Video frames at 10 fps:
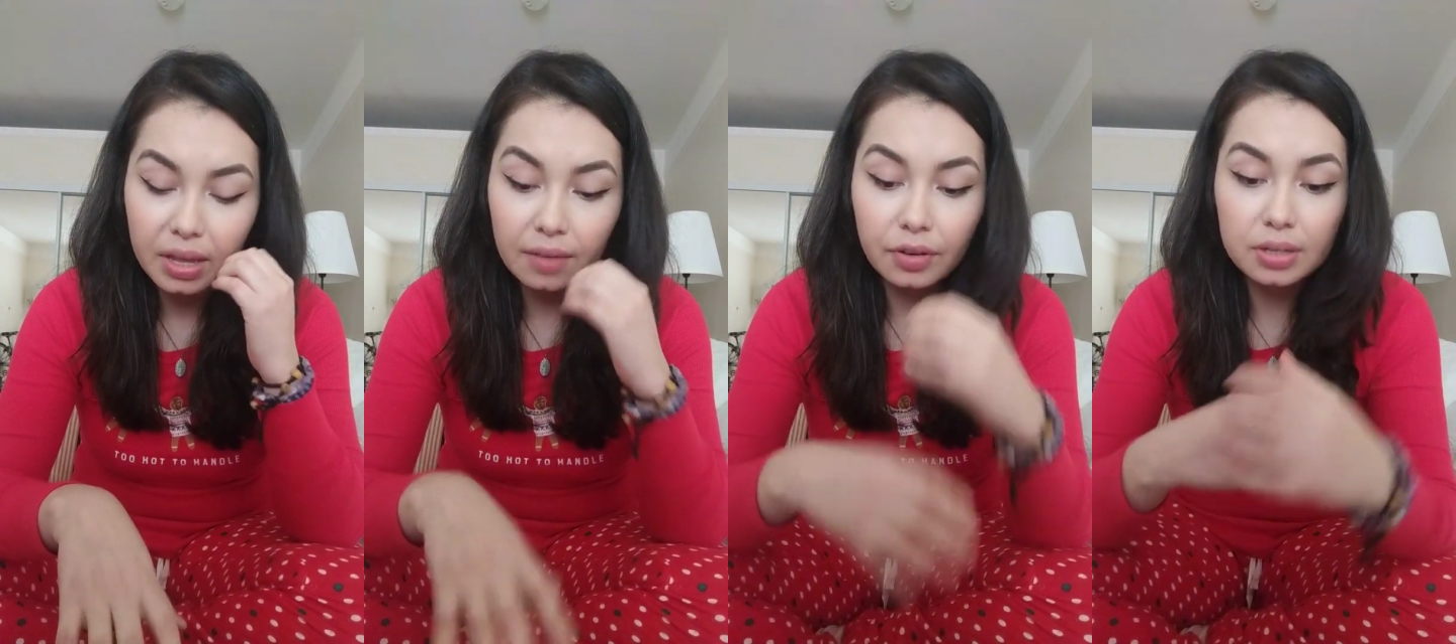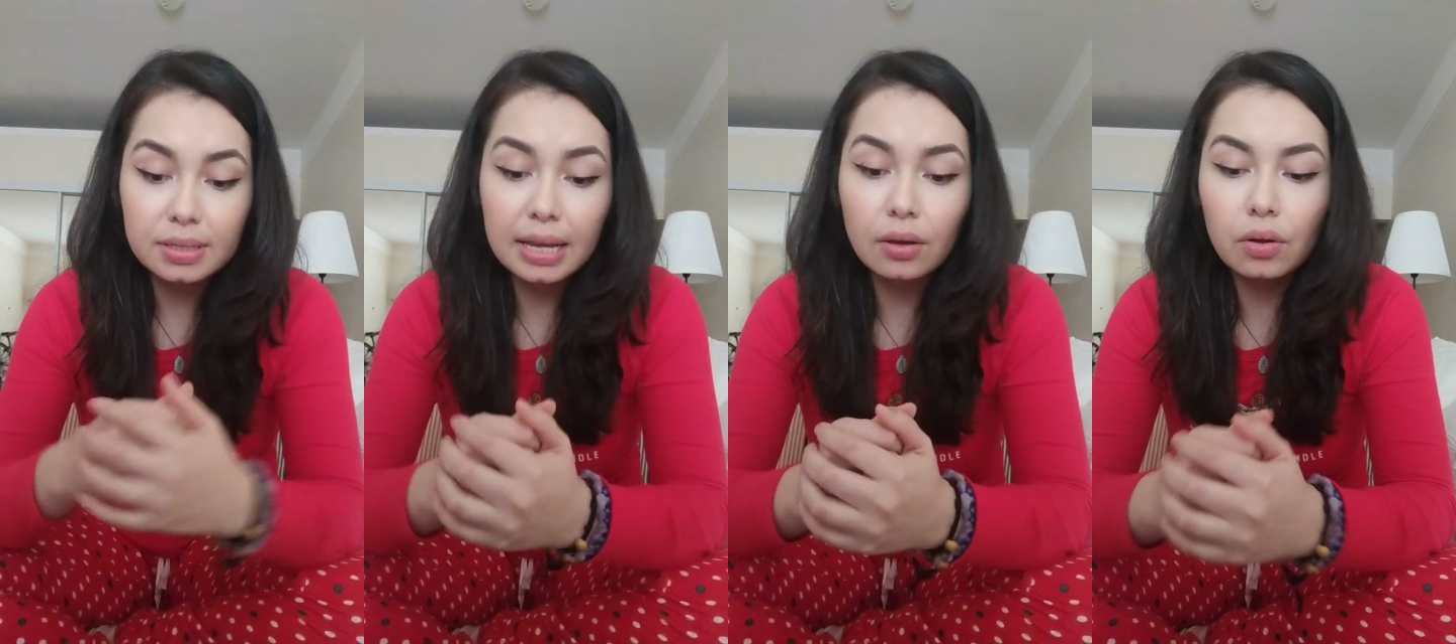if you're
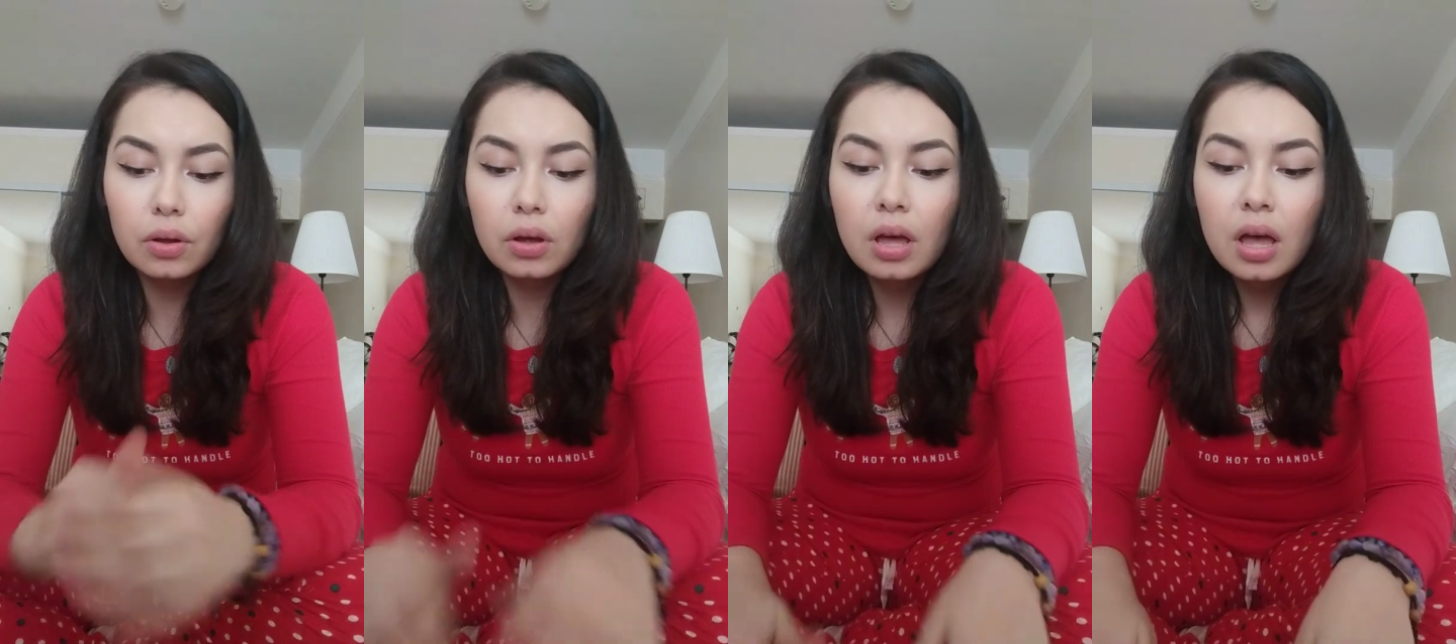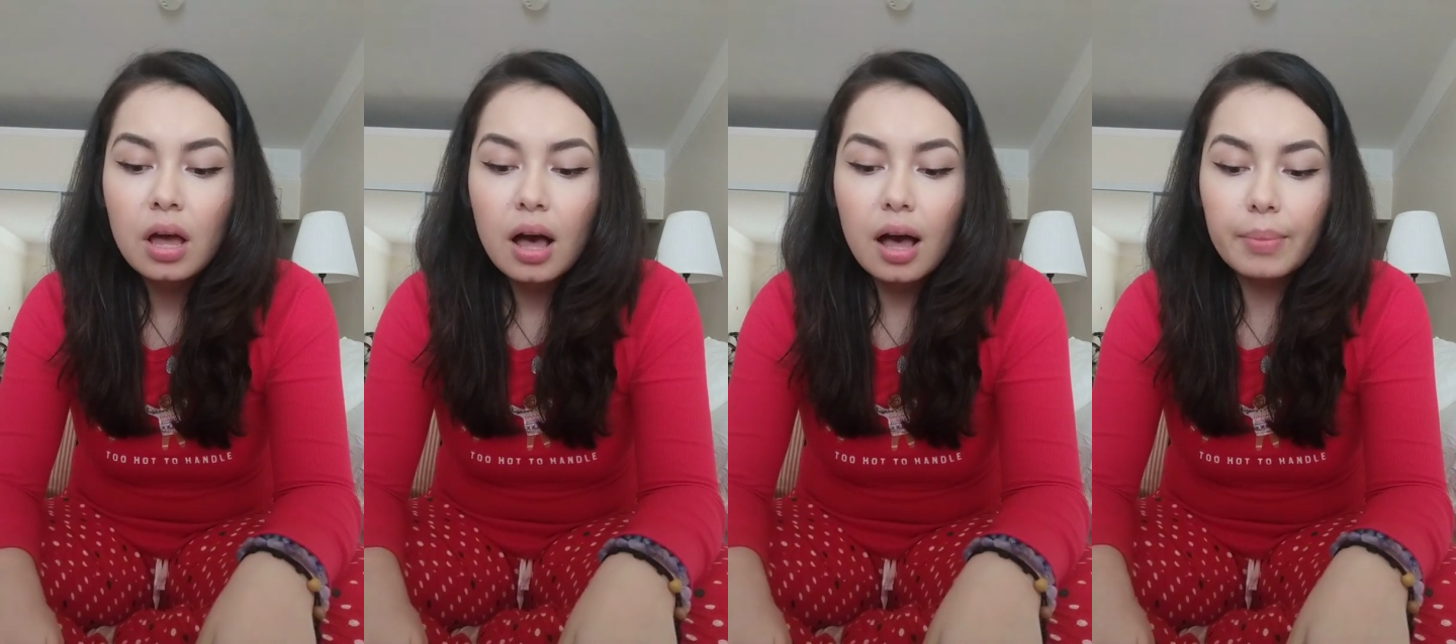single,
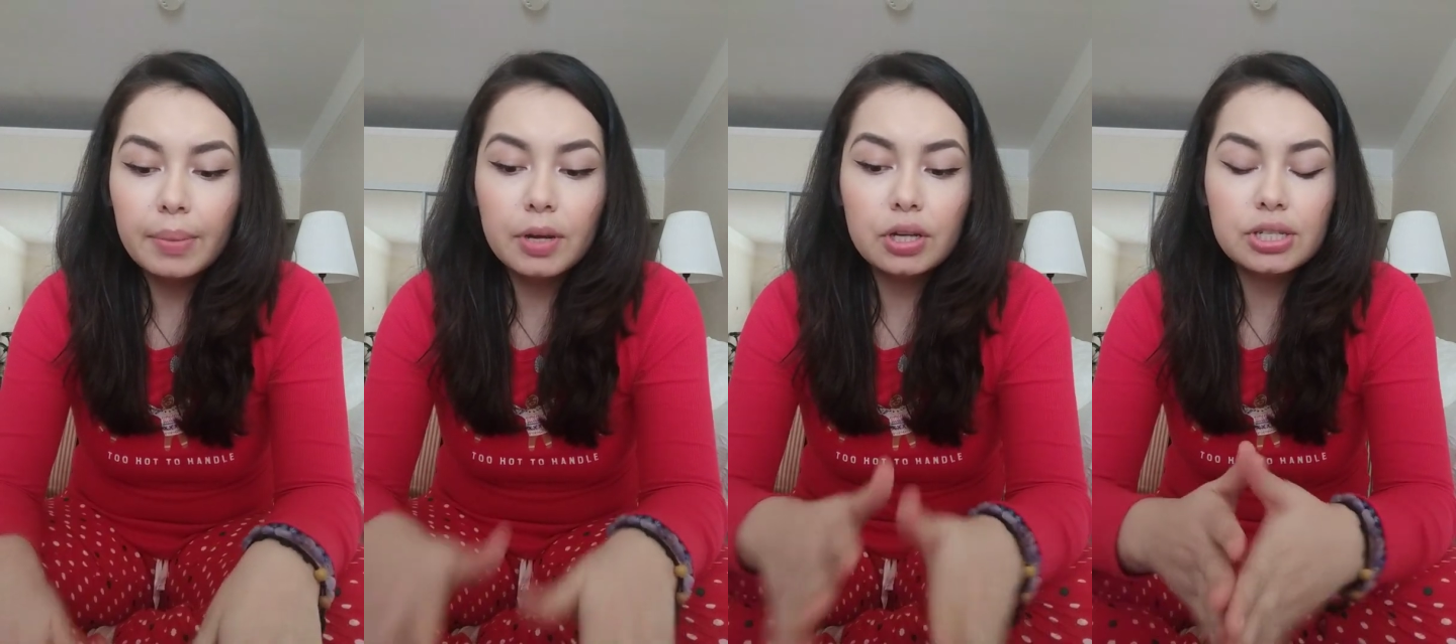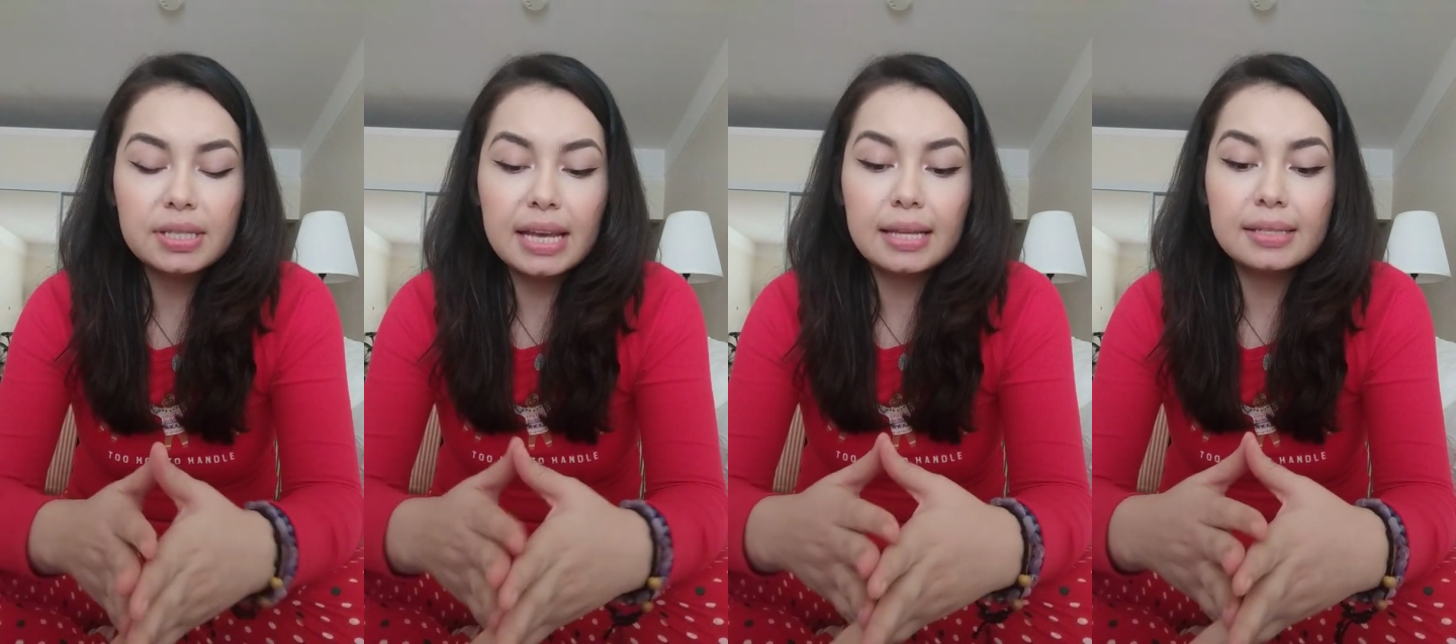maybe you're
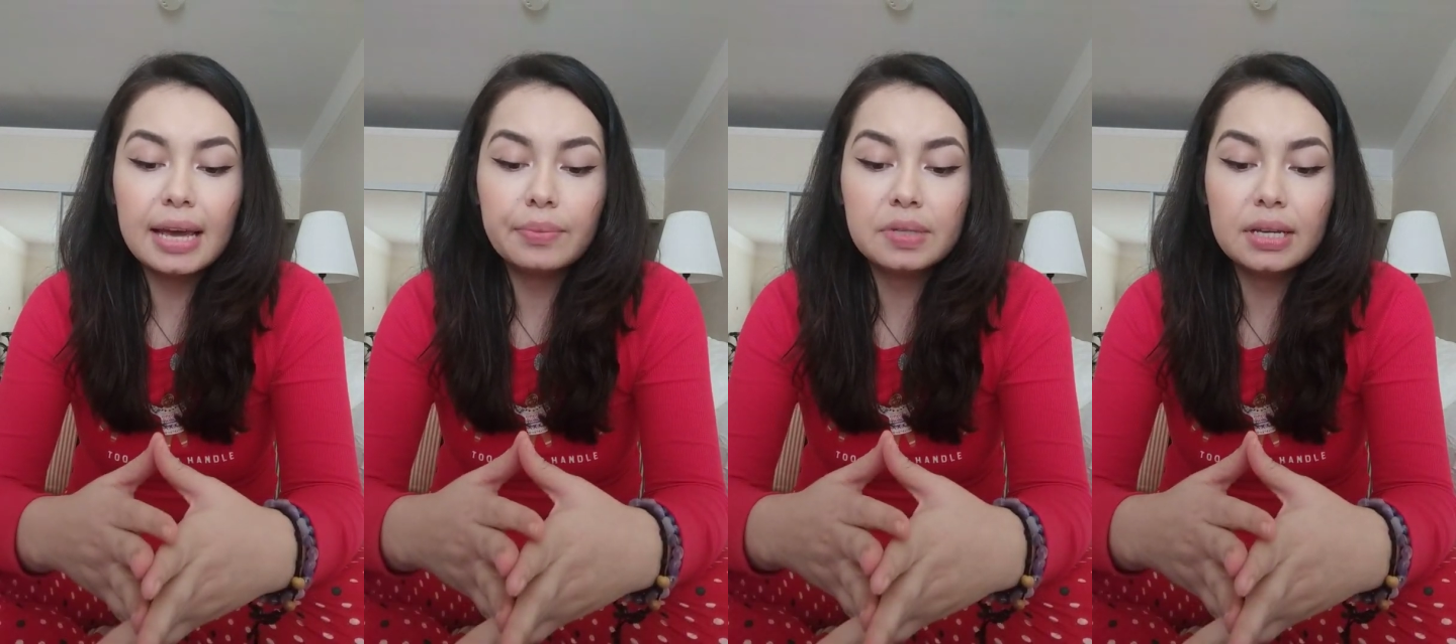just taking time